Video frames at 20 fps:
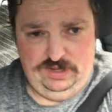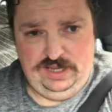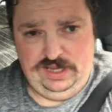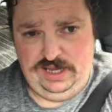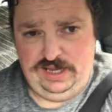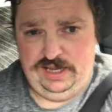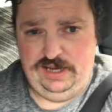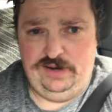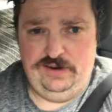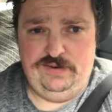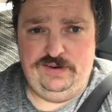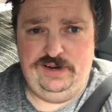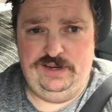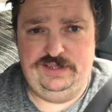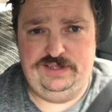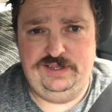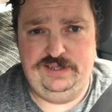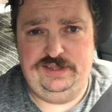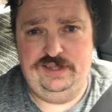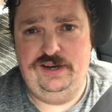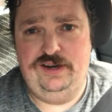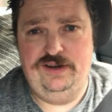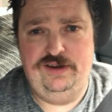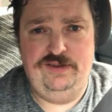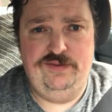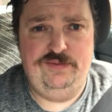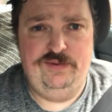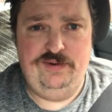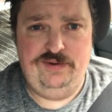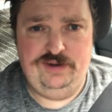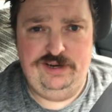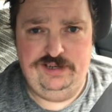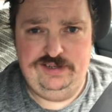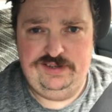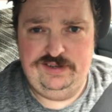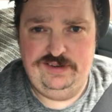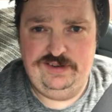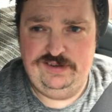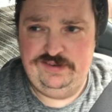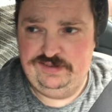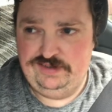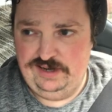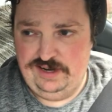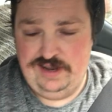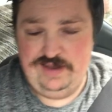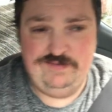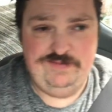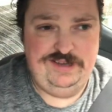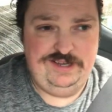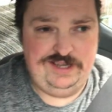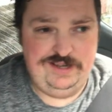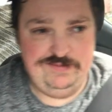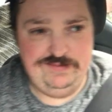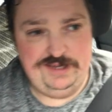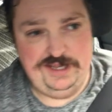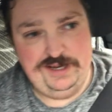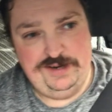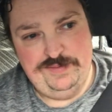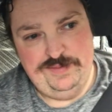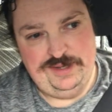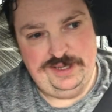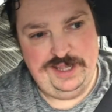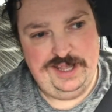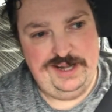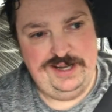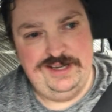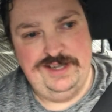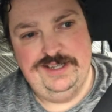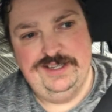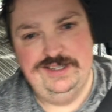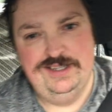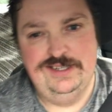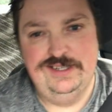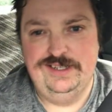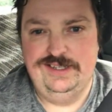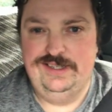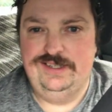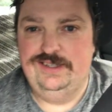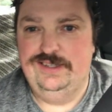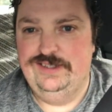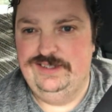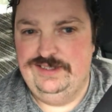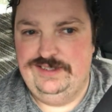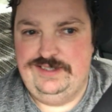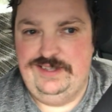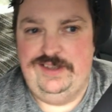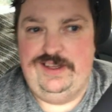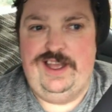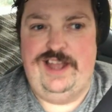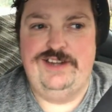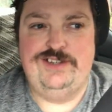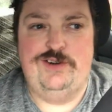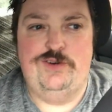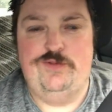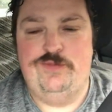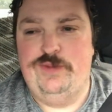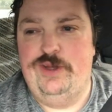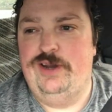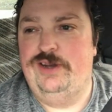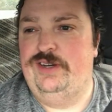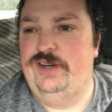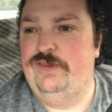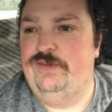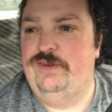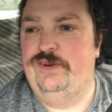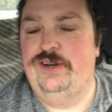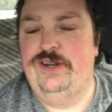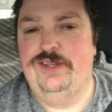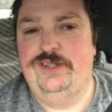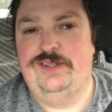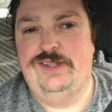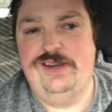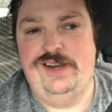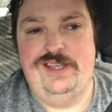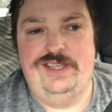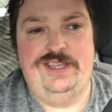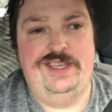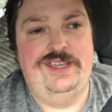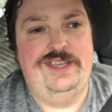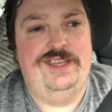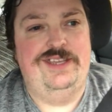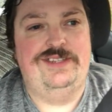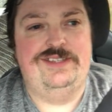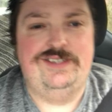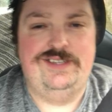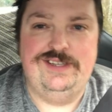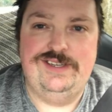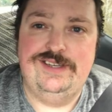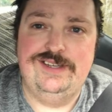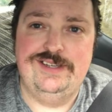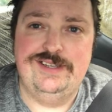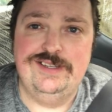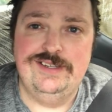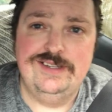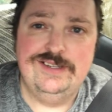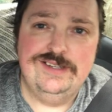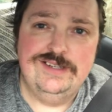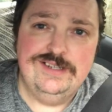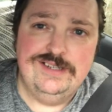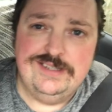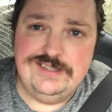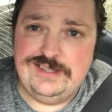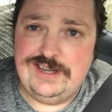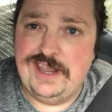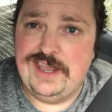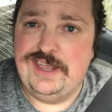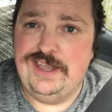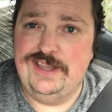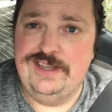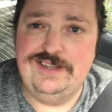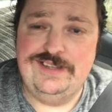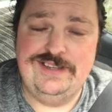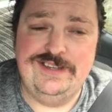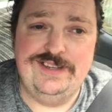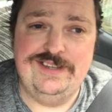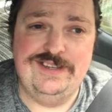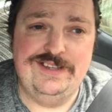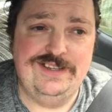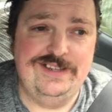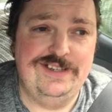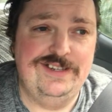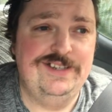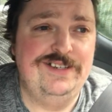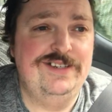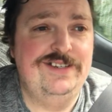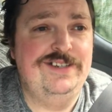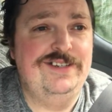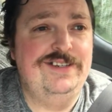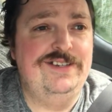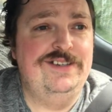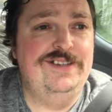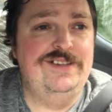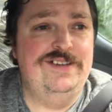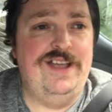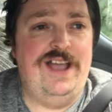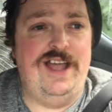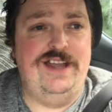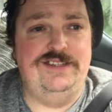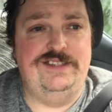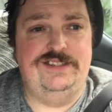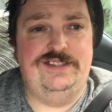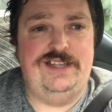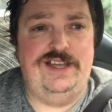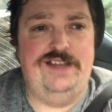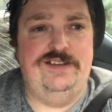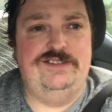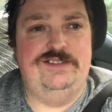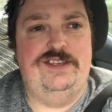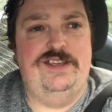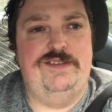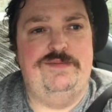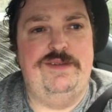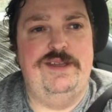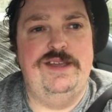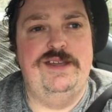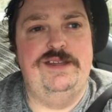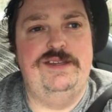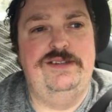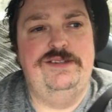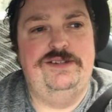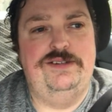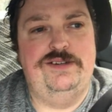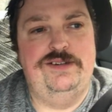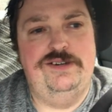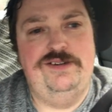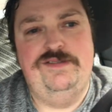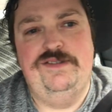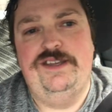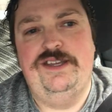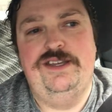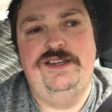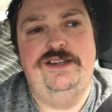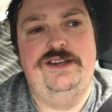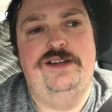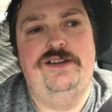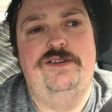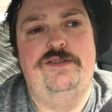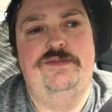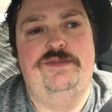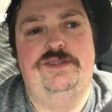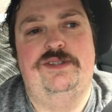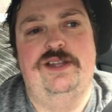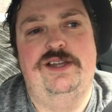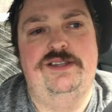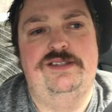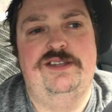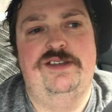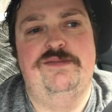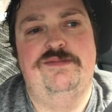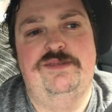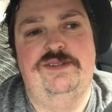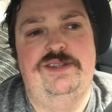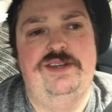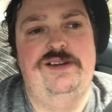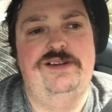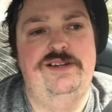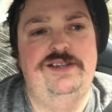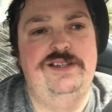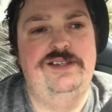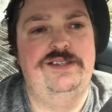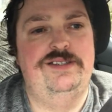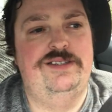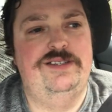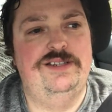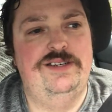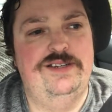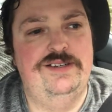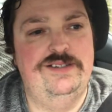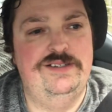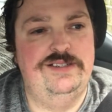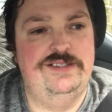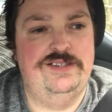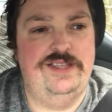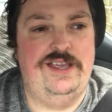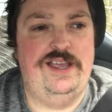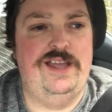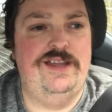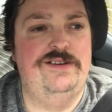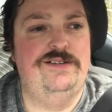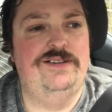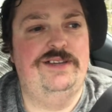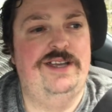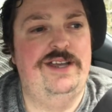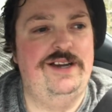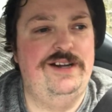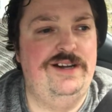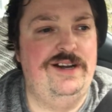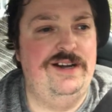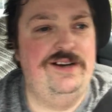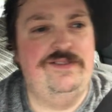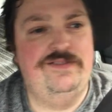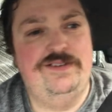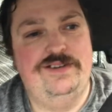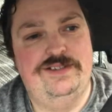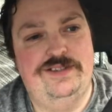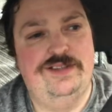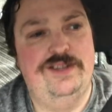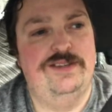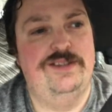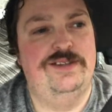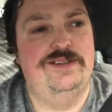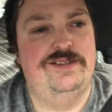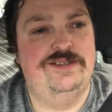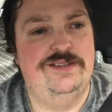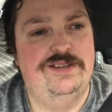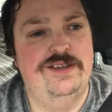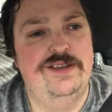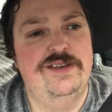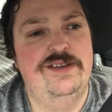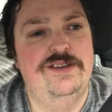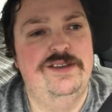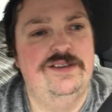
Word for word: he don't want to sit there no more, so he's gonna have me come get him again. So I drove him out there for nothing, I guess. Jeez. I just, I was like, man, you sure, man? I hope it's not something serious, you know? And he's like, I don't care. I don't want to sit in this